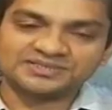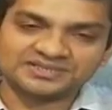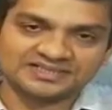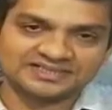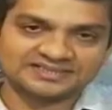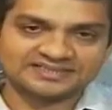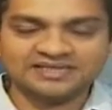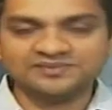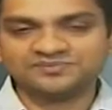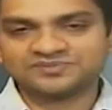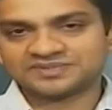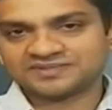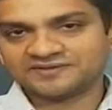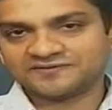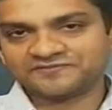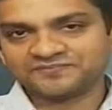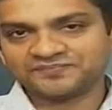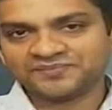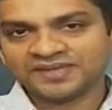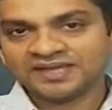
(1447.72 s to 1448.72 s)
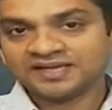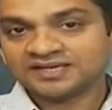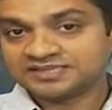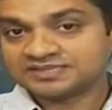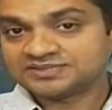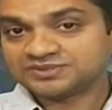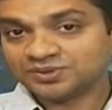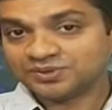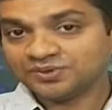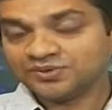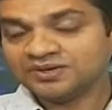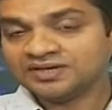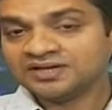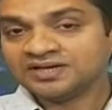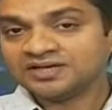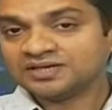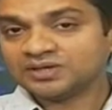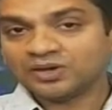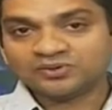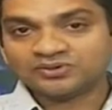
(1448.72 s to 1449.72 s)
it seems. So
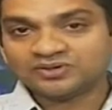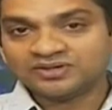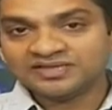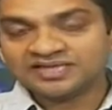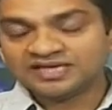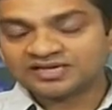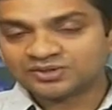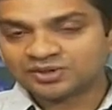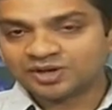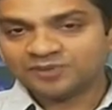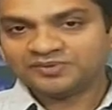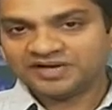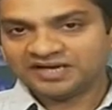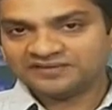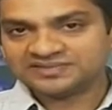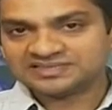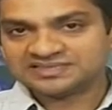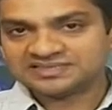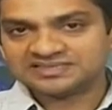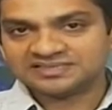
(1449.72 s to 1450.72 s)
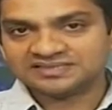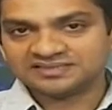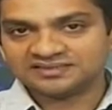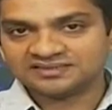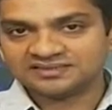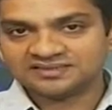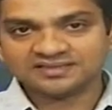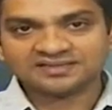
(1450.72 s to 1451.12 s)
not only the crop diversity,